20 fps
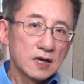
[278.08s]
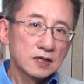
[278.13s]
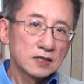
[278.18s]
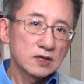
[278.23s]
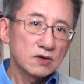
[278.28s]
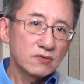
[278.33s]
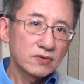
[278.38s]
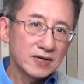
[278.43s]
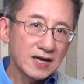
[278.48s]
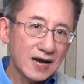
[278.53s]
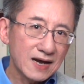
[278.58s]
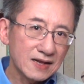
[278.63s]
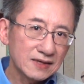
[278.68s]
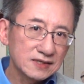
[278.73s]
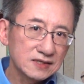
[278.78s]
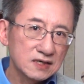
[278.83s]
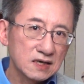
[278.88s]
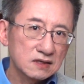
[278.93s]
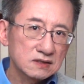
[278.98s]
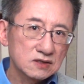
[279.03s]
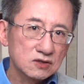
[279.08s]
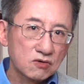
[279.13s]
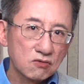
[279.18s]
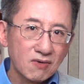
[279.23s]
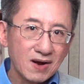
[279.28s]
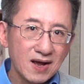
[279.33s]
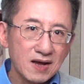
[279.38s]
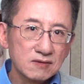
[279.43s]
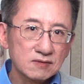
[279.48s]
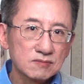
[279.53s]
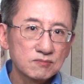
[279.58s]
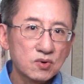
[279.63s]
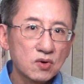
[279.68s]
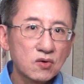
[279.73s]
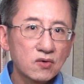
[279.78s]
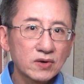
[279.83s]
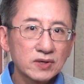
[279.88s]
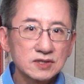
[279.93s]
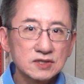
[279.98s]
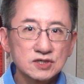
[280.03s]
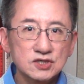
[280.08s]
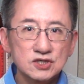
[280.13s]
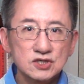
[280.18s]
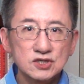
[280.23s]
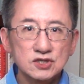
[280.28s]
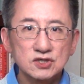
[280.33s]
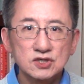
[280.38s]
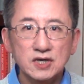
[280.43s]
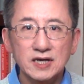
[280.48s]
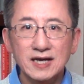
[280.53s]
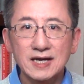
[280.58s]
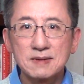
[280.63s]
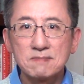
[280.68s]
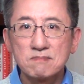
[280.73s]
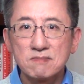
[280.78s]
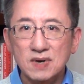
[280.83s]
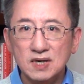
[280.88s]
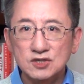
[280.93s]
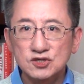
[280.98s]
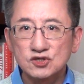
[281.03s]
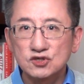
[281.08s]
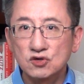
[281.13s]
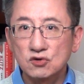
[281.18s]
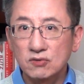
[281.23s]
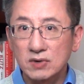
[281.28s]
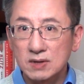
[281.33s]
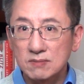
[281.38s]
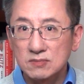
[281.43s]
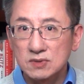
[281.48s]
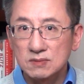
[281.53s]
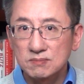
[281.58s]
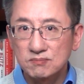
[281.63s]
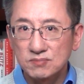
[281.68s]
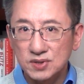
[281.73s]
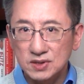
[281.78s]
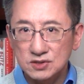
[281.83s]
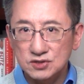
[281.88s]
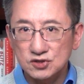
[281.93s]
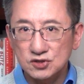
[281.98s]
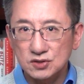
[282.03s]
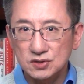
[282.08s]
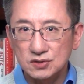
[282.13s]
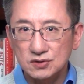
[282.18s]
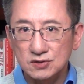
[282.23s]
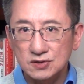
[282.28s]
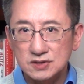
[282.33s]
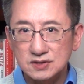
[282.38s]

The reality on the ground points a much grimmer picture.